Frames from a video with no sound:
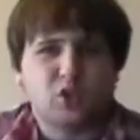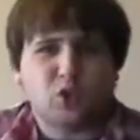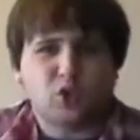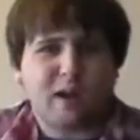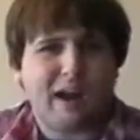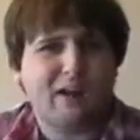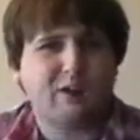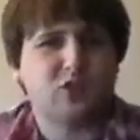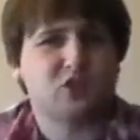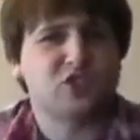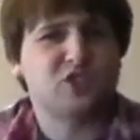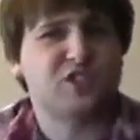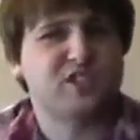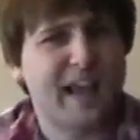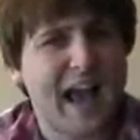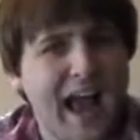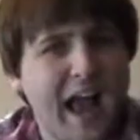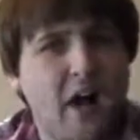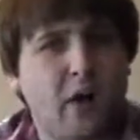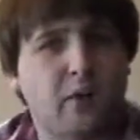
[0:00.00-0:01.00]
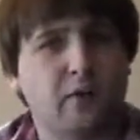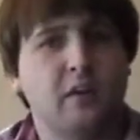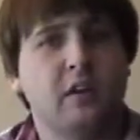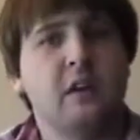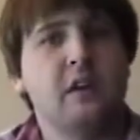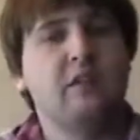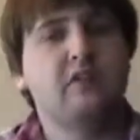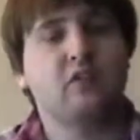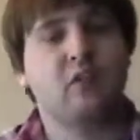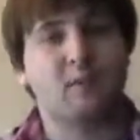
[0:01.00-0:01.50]
crouched down
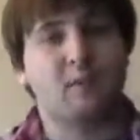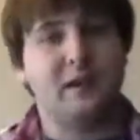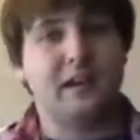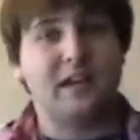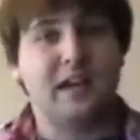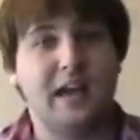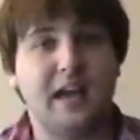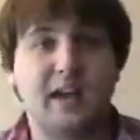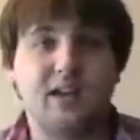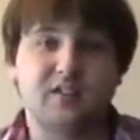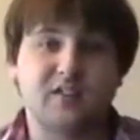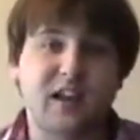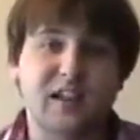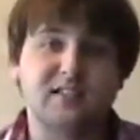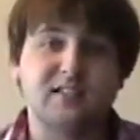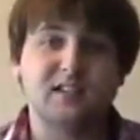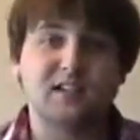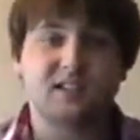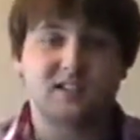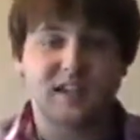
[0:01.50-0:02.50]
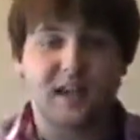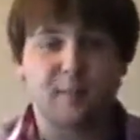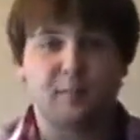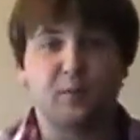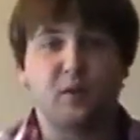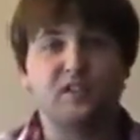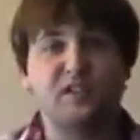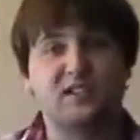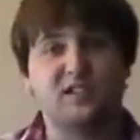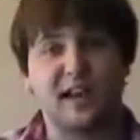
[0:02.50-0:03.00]
from being hit. That's an
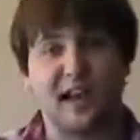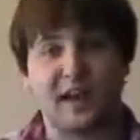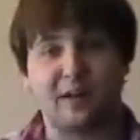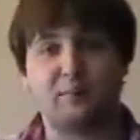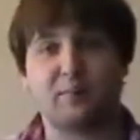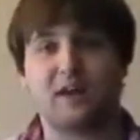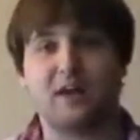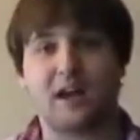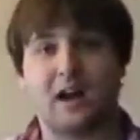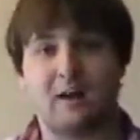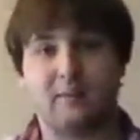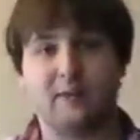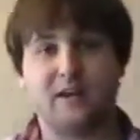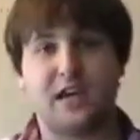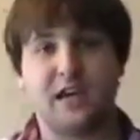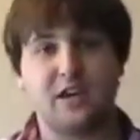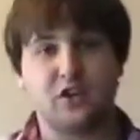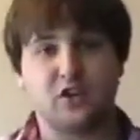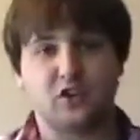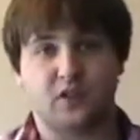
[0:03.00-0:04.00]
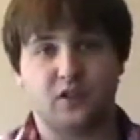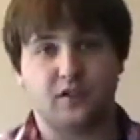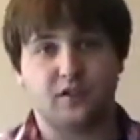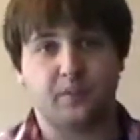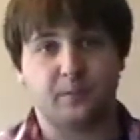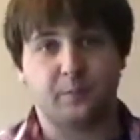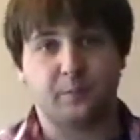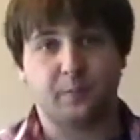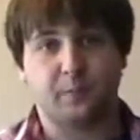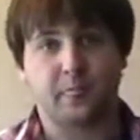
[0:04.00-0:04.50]
example of attack by combination.
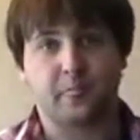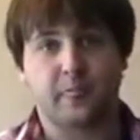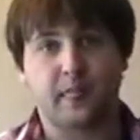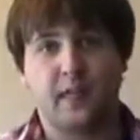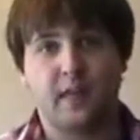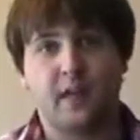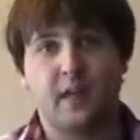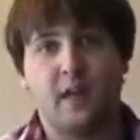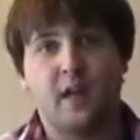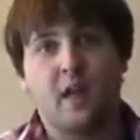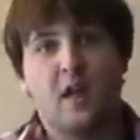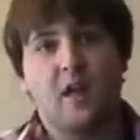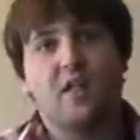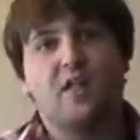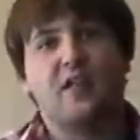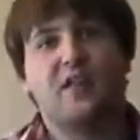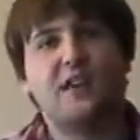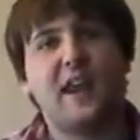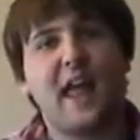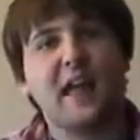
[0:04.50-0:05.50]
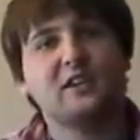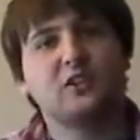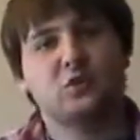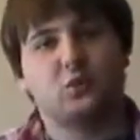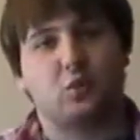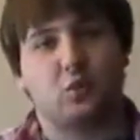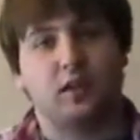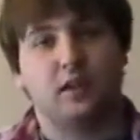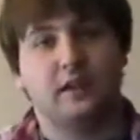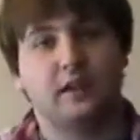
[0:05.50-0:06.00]
The
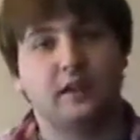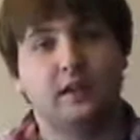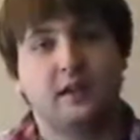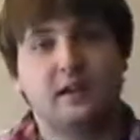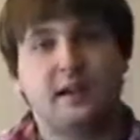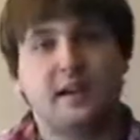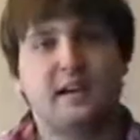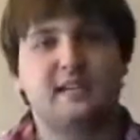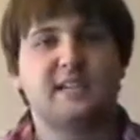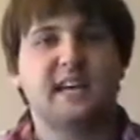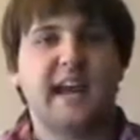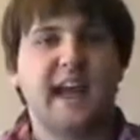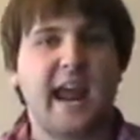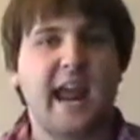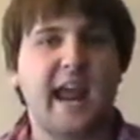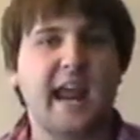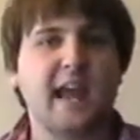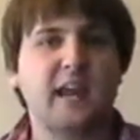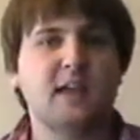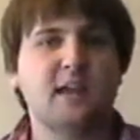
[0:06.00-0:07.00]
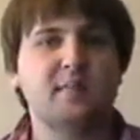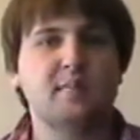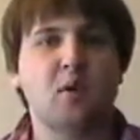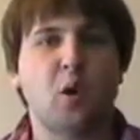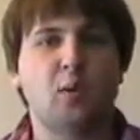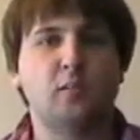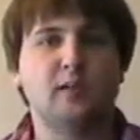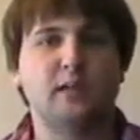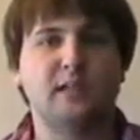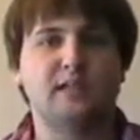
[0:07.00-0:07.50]
next one is hand
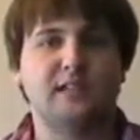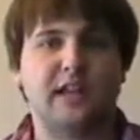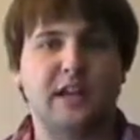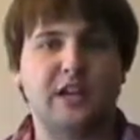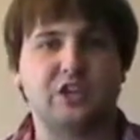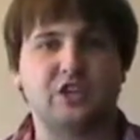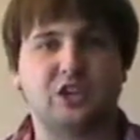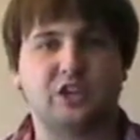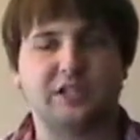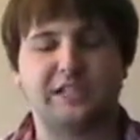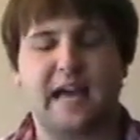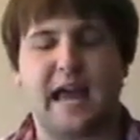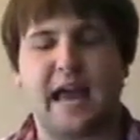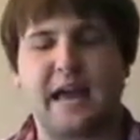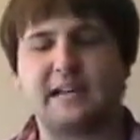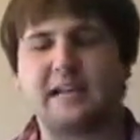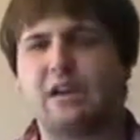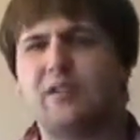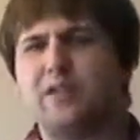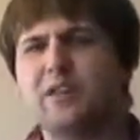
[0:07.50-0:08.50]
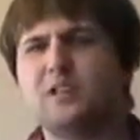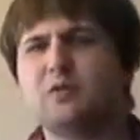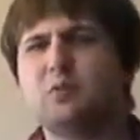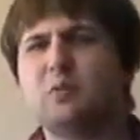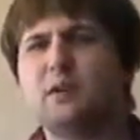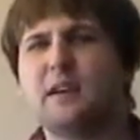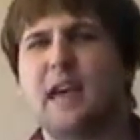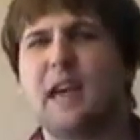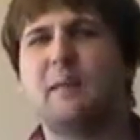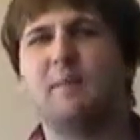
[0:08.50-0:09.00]
immobilization attack. Now this
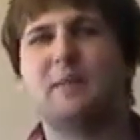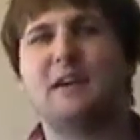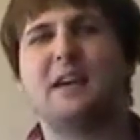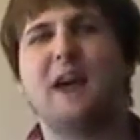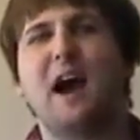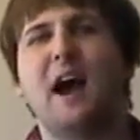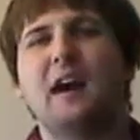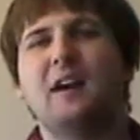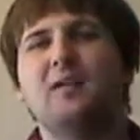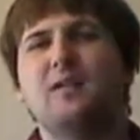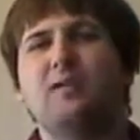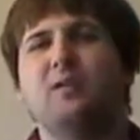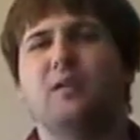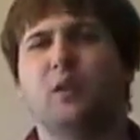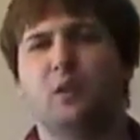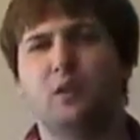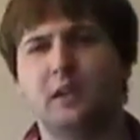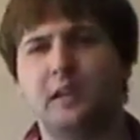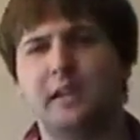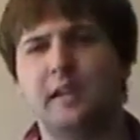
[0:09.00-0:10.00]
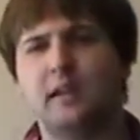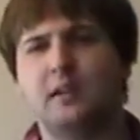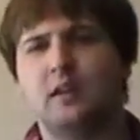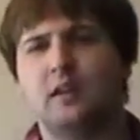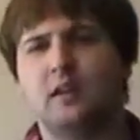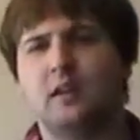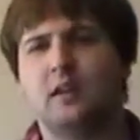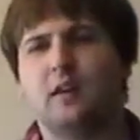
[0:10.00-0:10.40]
one can be kind of fooling